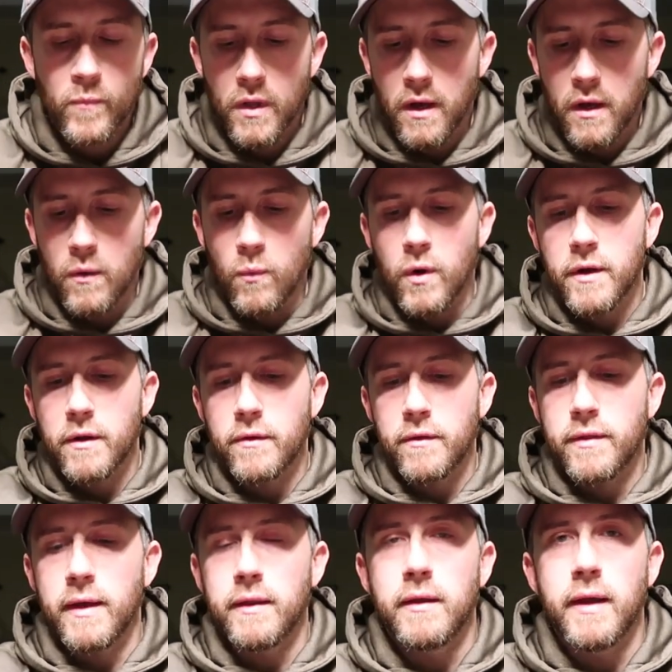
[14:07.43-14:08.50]
Uh, one other
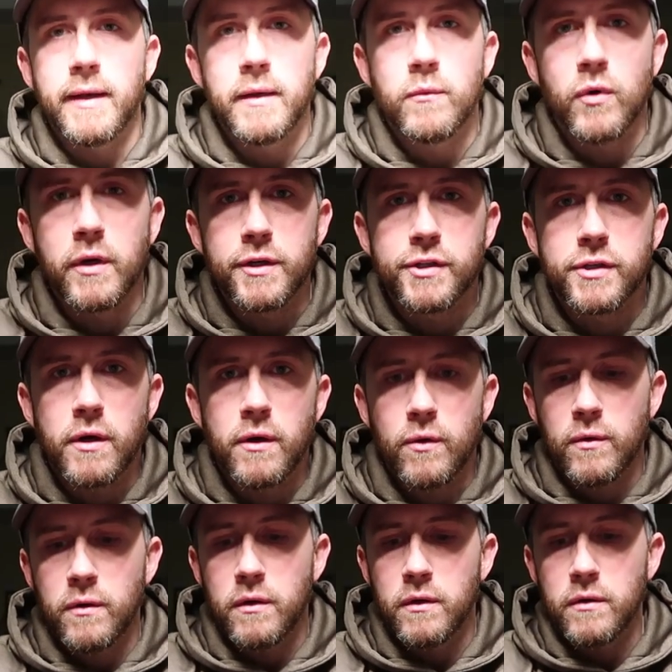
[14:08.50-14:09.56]
thing that I did want to
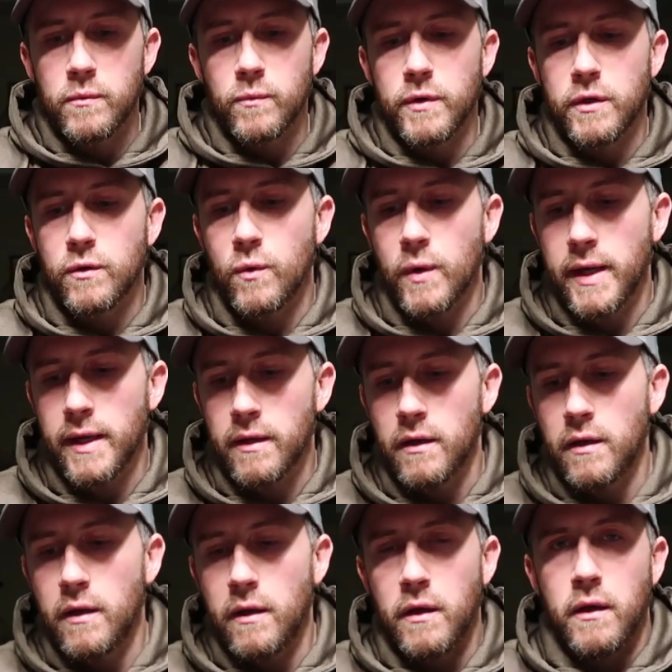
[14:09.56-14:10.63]
show real quick
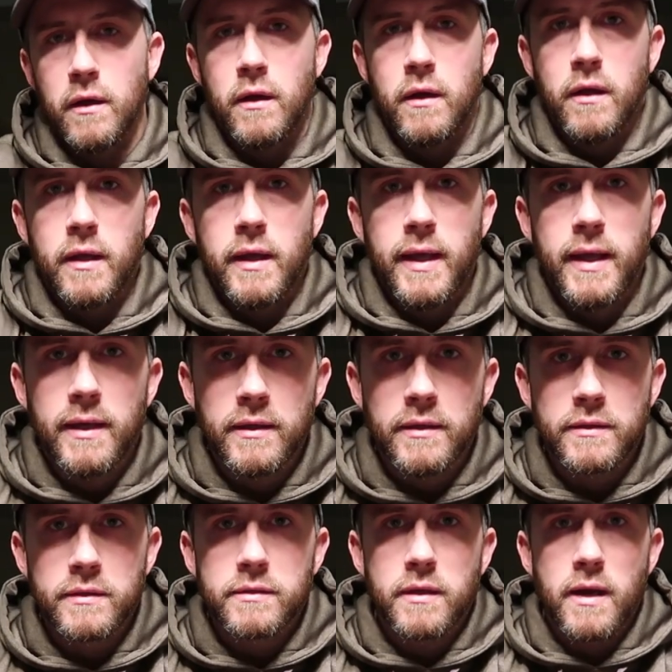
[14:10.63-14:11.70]

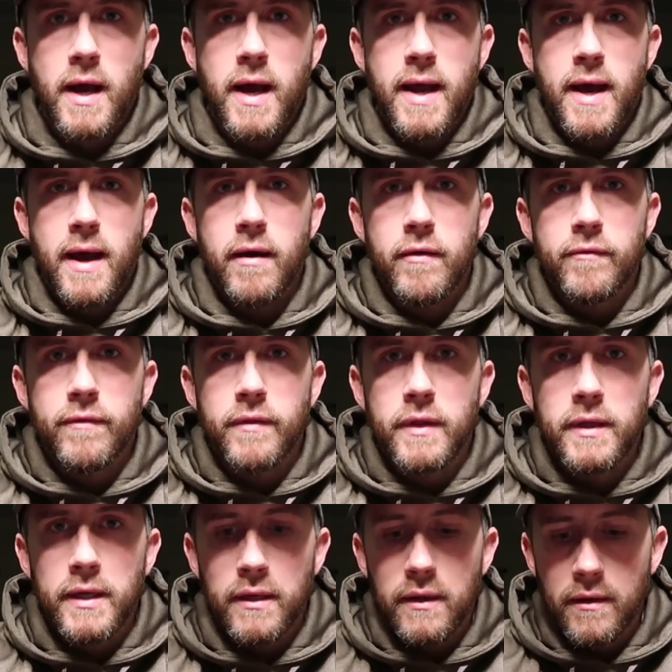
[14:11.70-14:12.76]
is I have
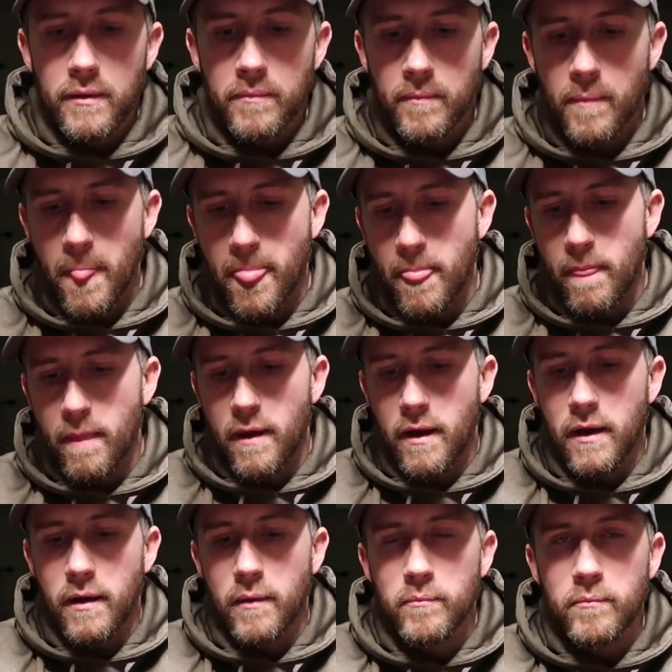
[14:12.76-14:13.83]
the
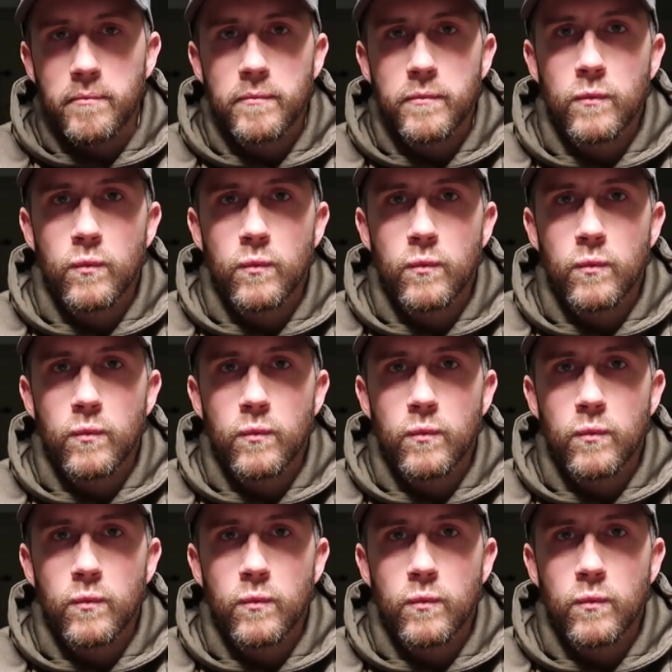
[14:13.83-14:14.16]
um,